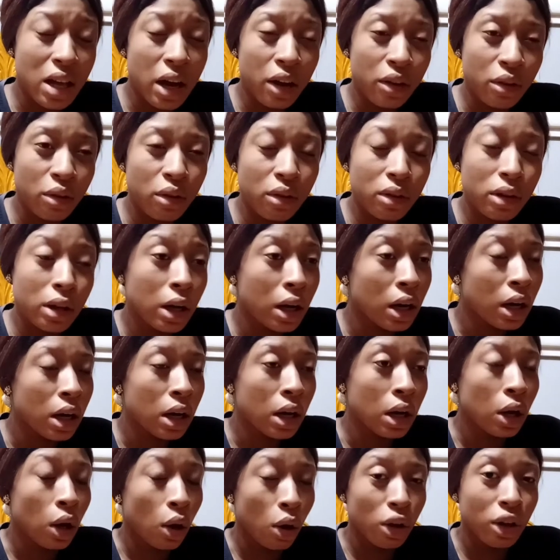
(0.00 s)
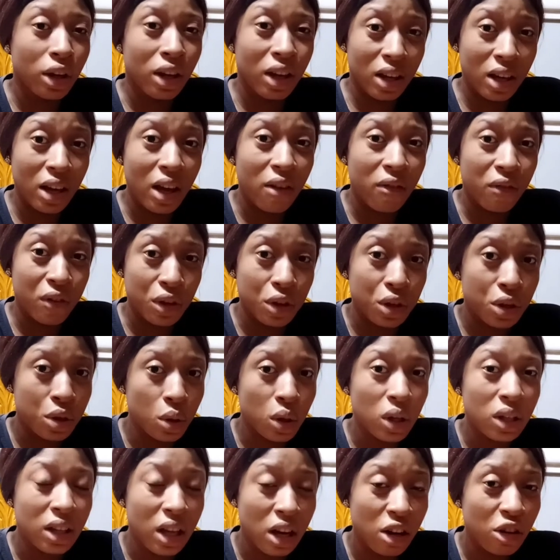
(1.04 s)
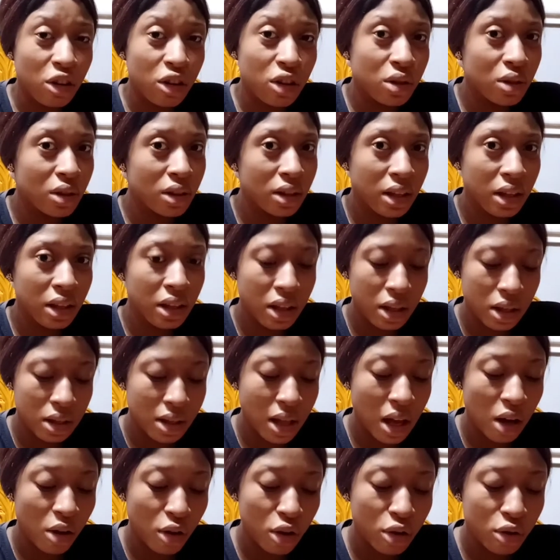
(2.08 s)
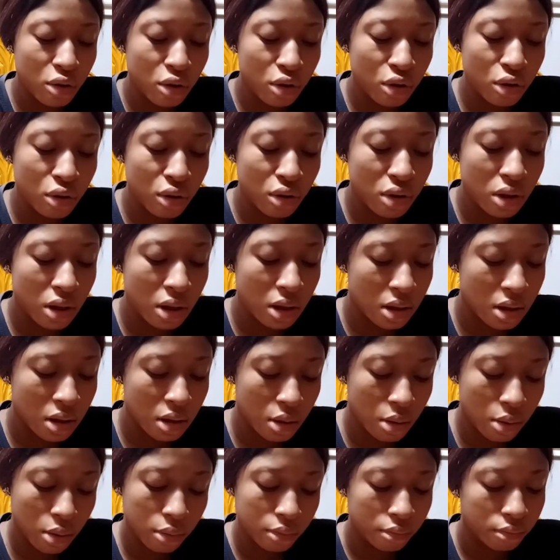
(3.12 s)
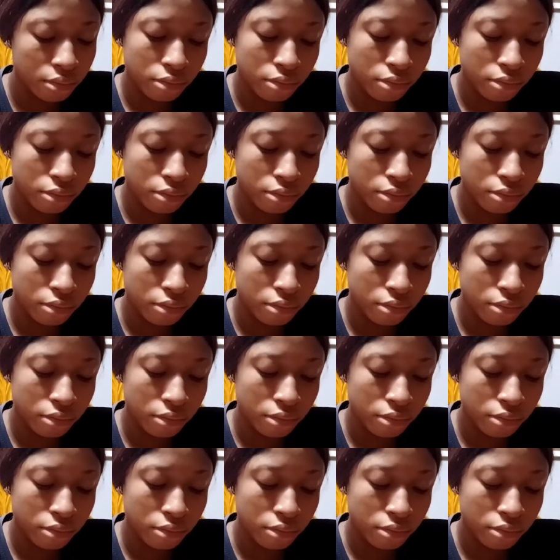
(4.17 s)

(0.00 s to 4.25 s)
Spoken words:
that I know that, okay, yeah, for sure, they're going to need this, they're going to use this. So